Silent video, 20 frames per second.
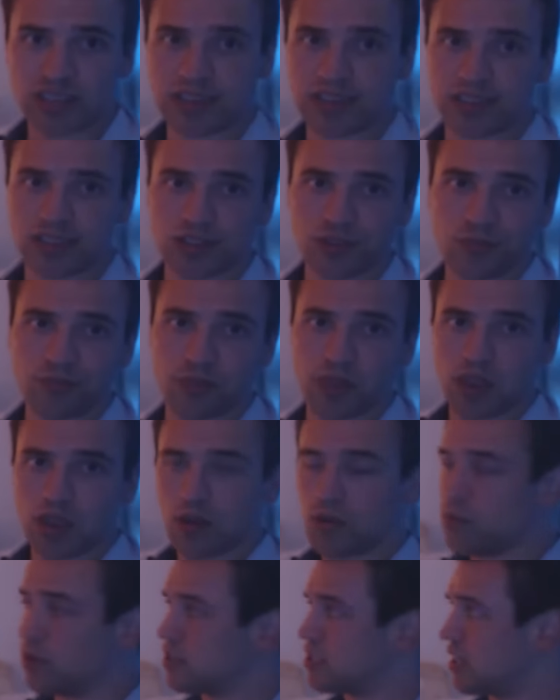Gen 2,
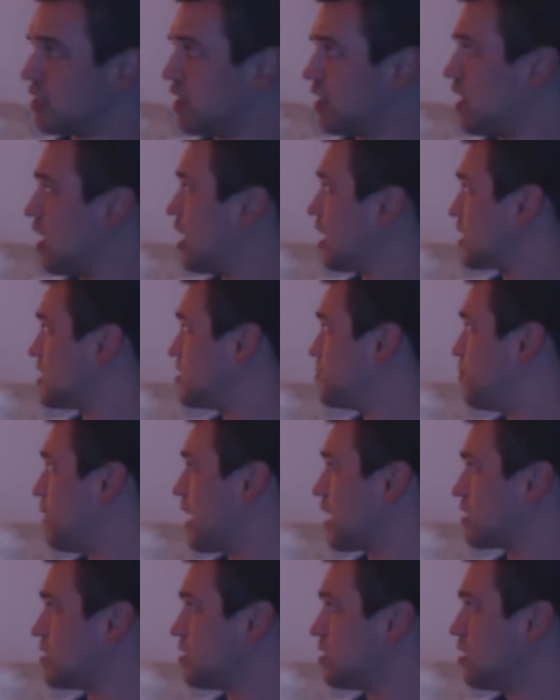which I did not
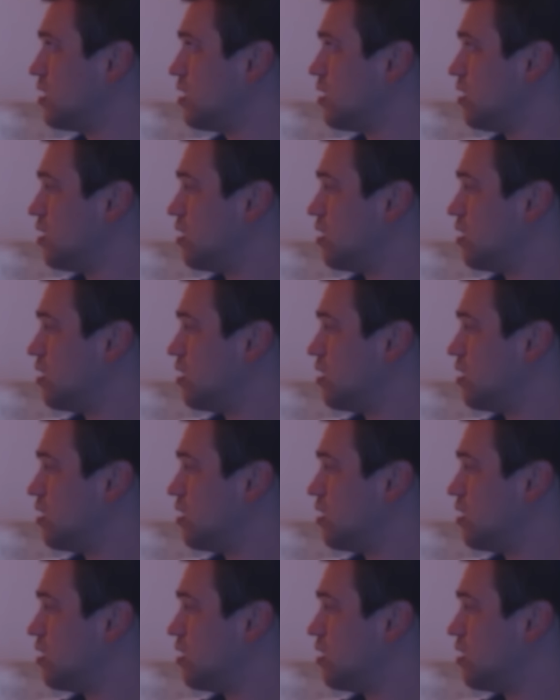expect.